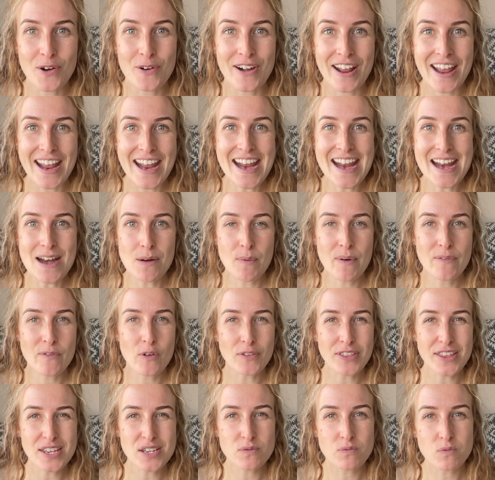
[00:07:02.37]
to eat. We've
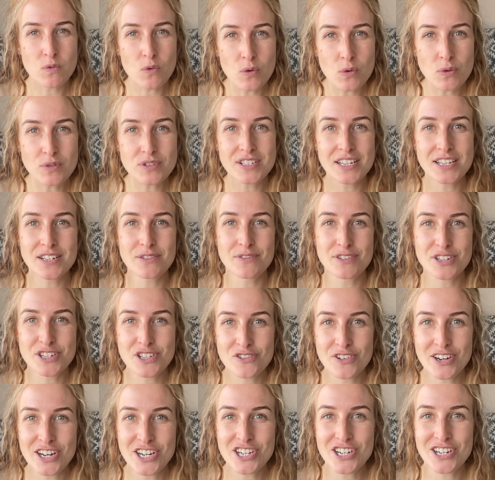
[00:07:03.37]
got these rules, these
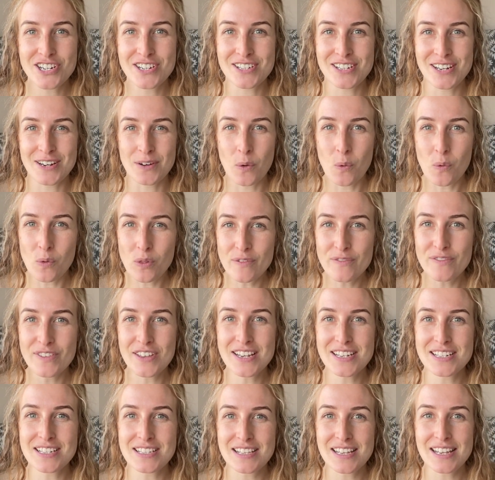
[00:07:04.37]
restrictions, and all of
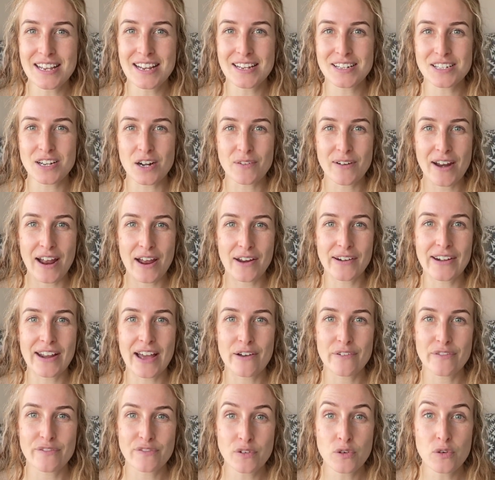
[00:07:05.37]
these things around our
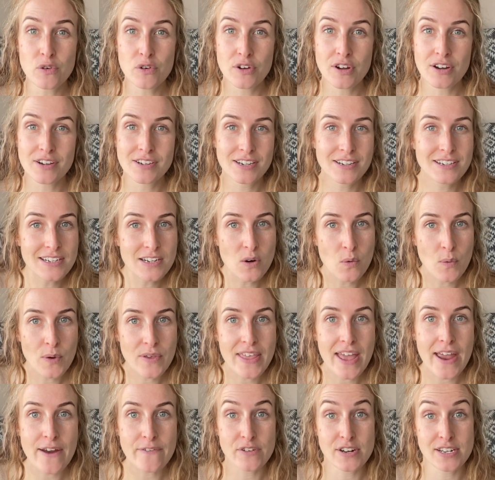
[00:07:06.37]
food to deal with
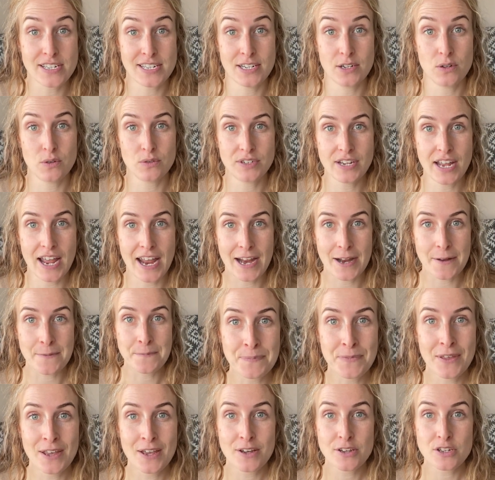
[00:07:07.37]
every single day.
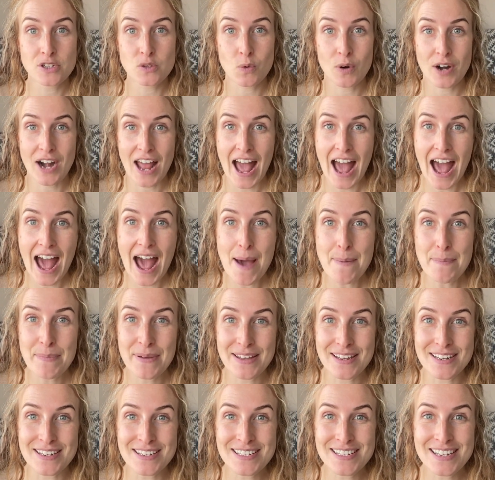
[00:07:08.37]
So what
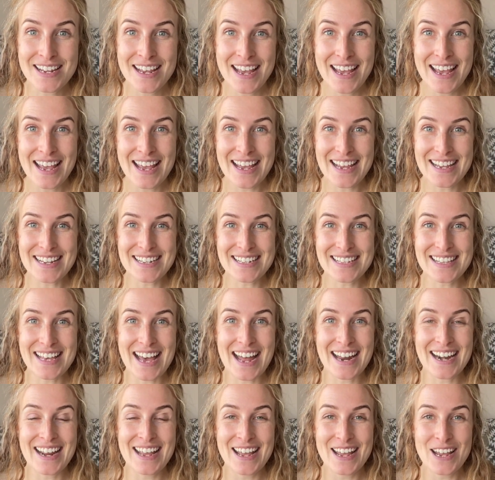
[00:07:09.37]
happens is
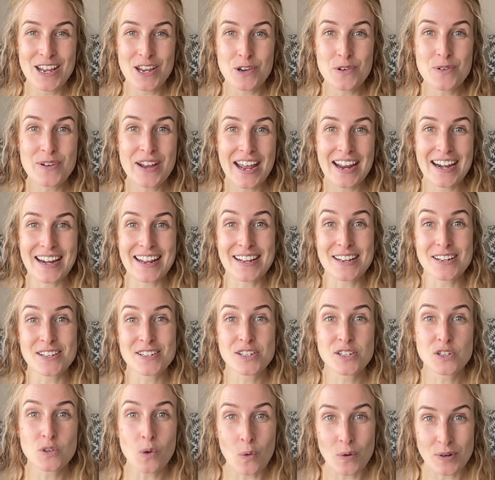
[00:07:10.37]
that you get
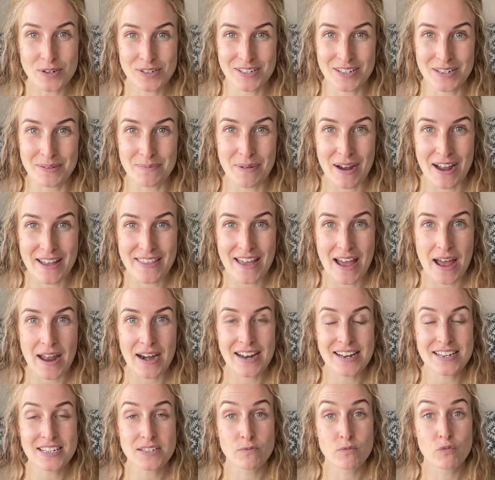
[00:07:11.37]
exhausted by that.
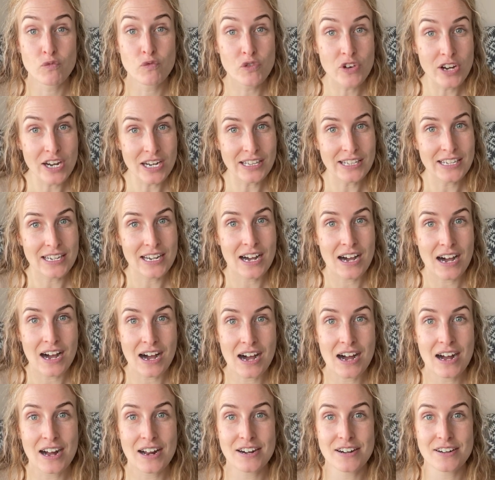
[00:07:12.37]
It's really
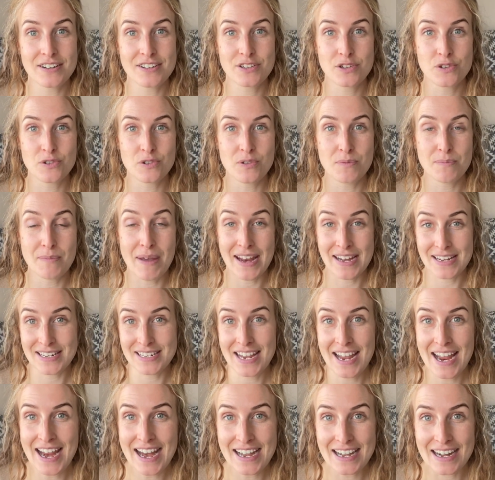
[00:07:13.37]
hard to
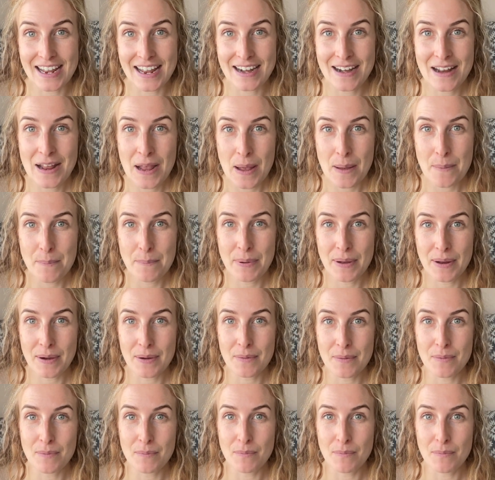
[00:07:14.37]
maintain it. But